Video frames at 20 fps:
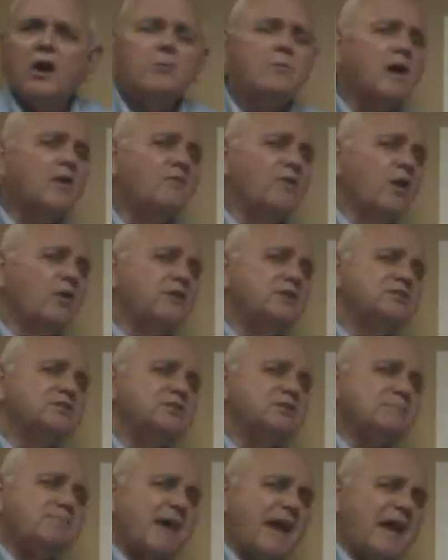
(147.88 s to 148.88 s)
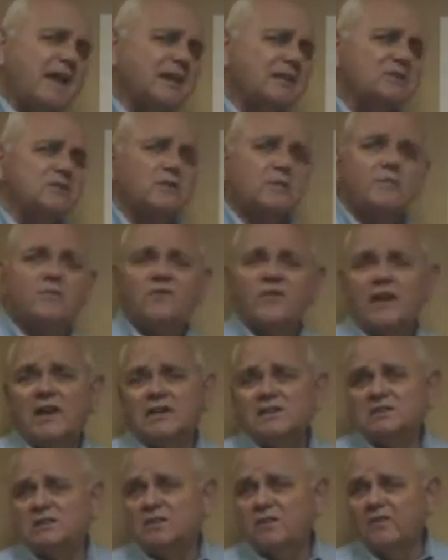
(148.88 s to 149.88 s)
Are my voltages balanced from
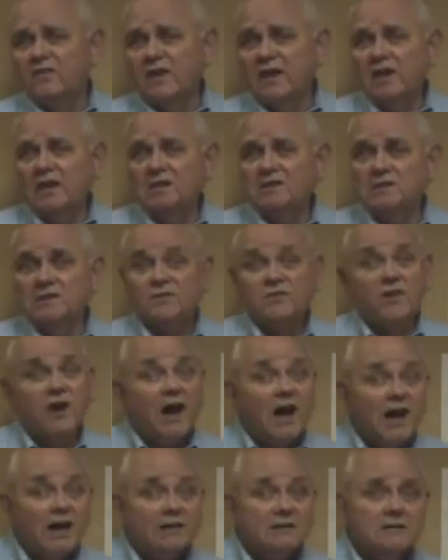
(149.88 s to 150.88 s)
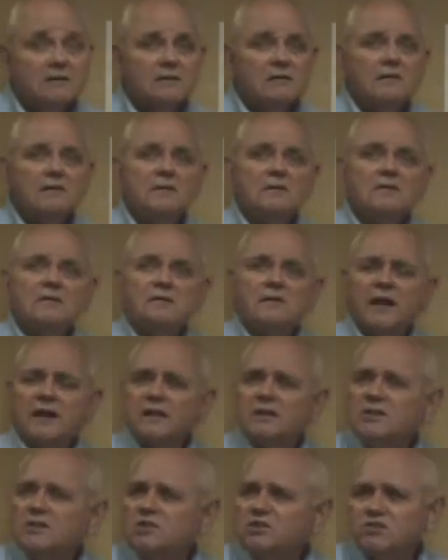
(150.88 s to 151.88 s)
phase to phase? If not, I
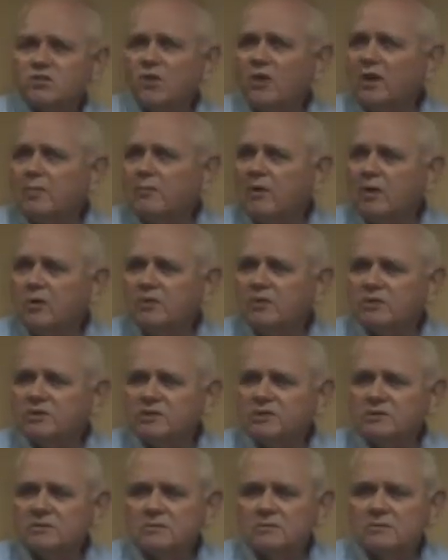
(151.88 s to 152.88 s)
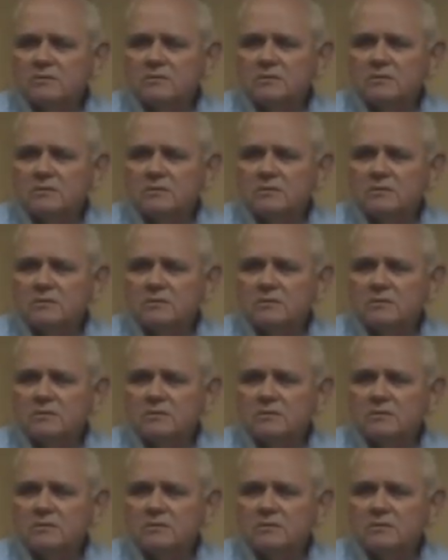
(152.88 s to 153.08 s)
can destroy motors.